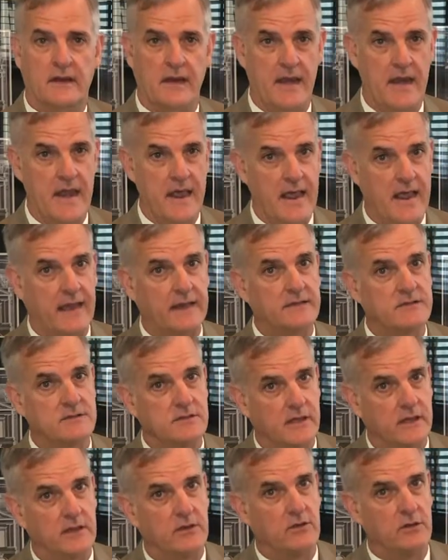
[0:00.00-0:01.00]
Next,
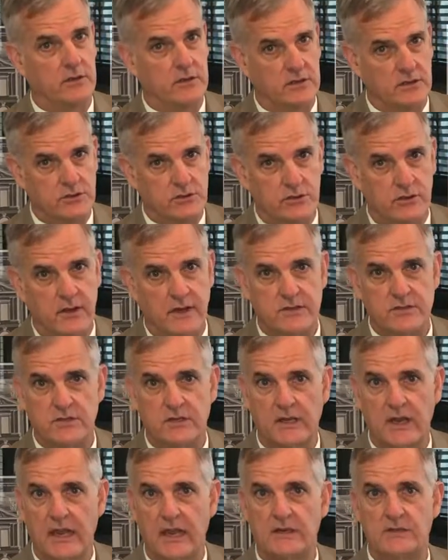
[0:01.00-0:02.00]
they look at your
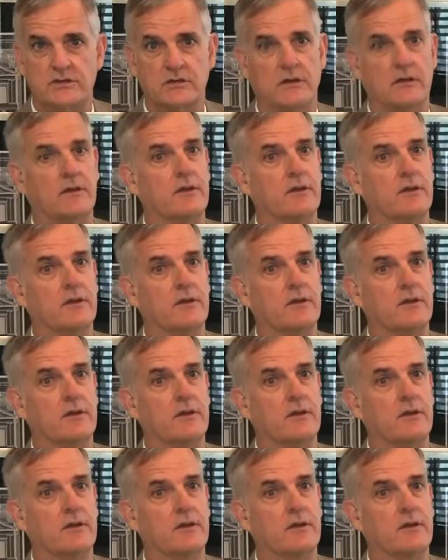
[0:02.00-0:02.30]
education.